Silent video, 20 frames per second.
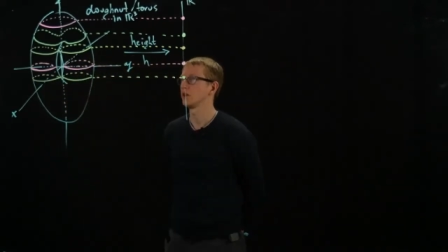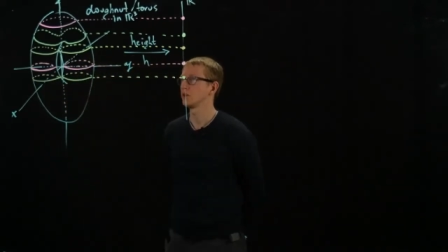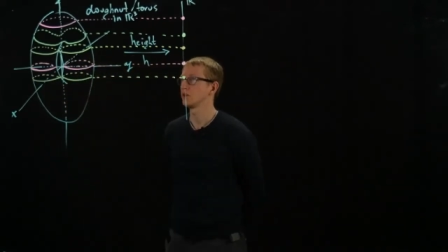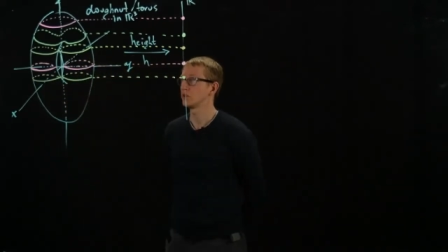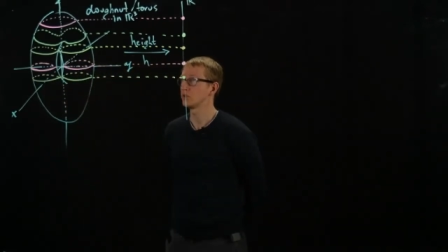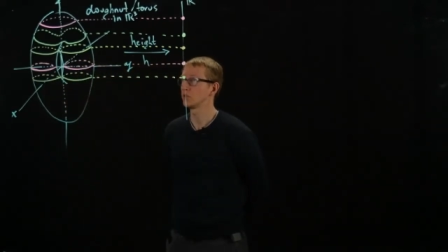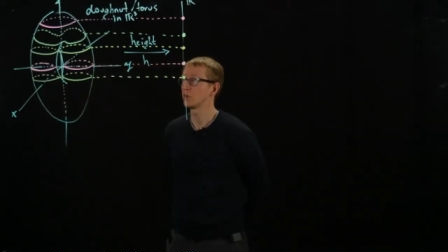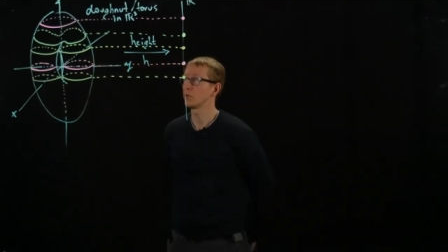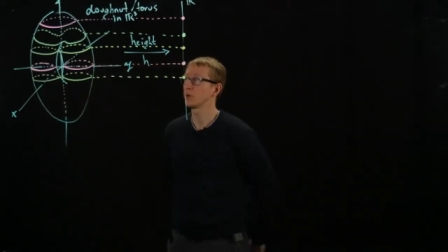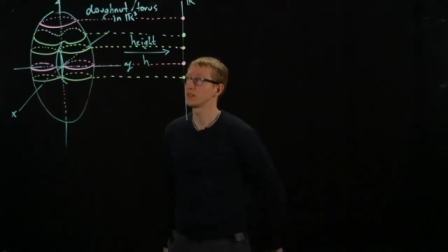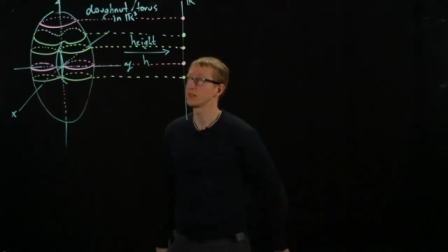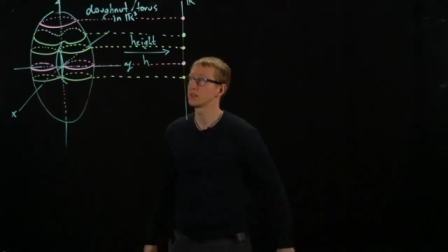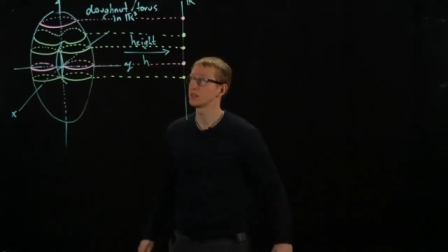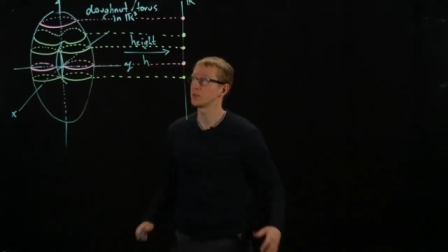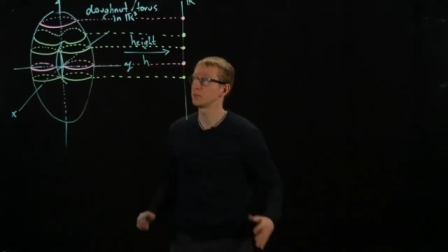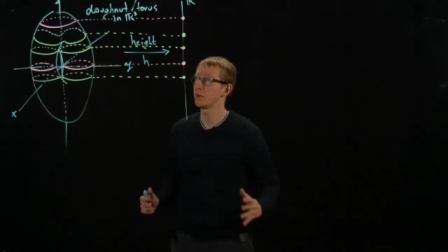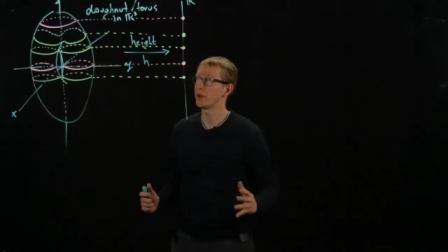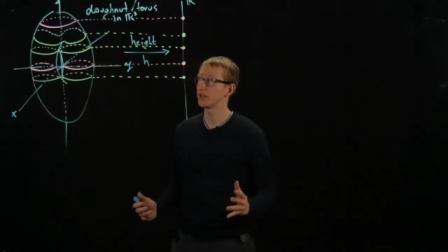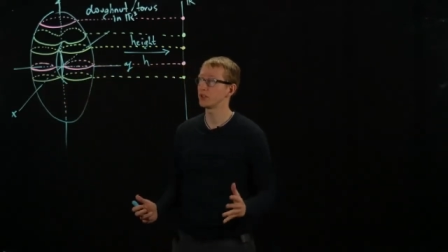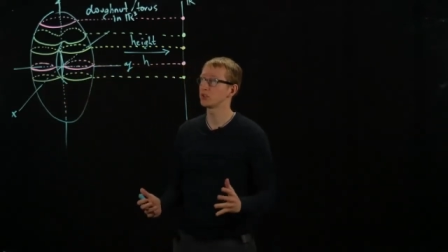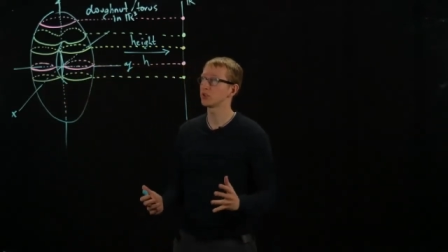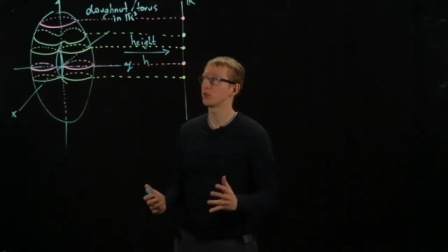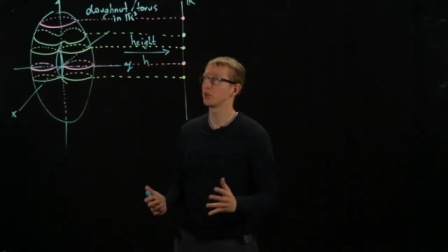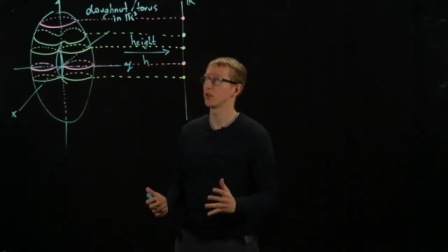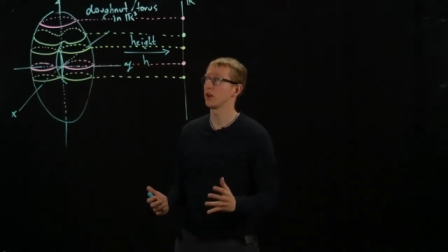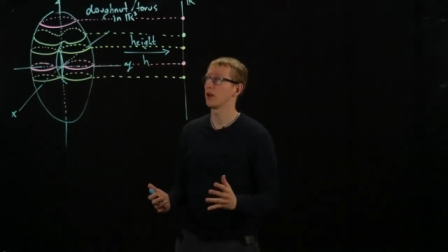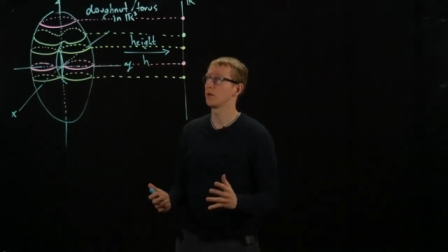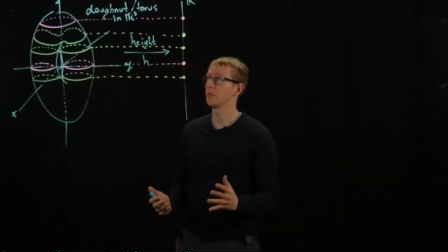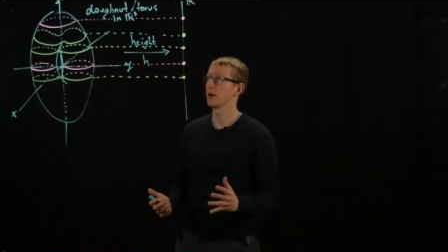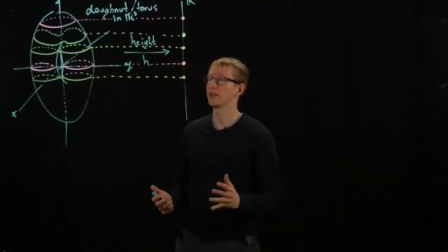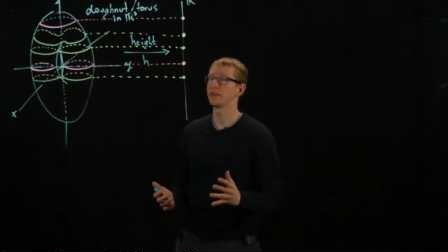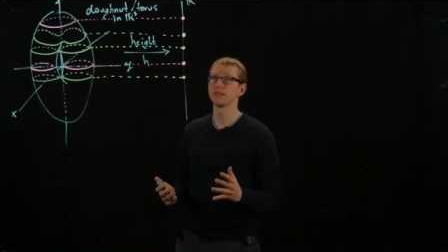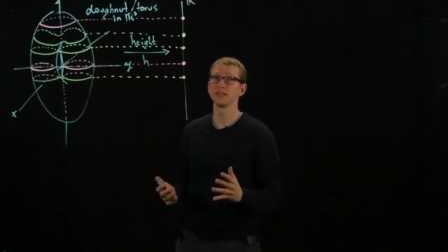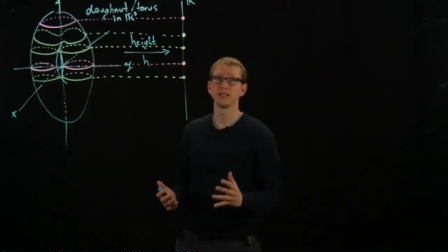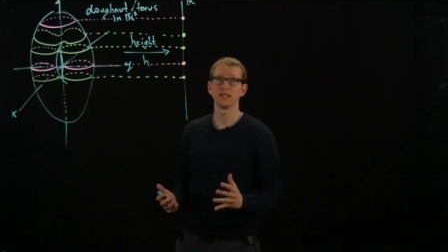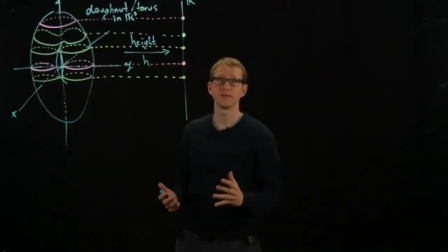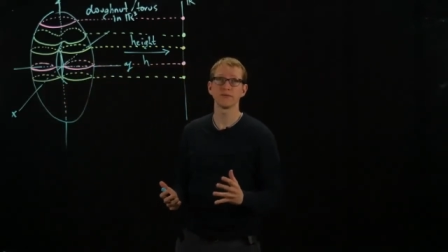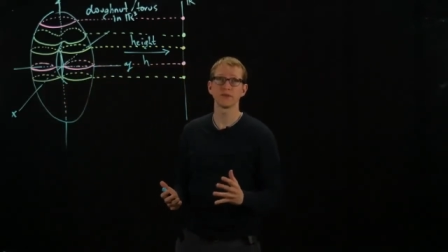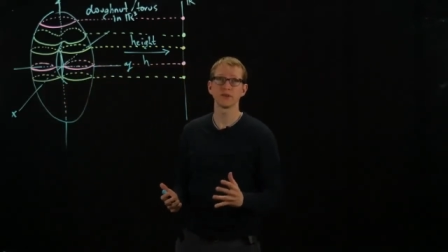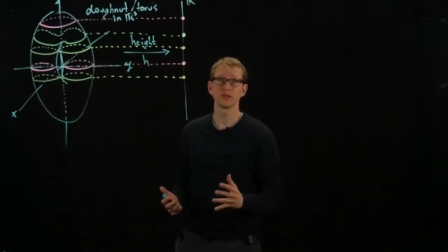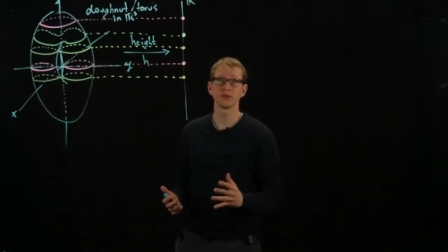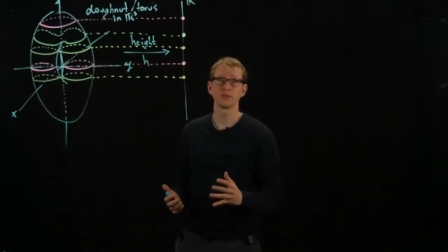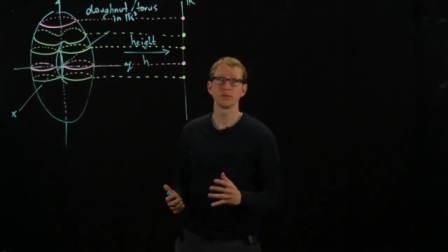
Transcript: So what's special about the difference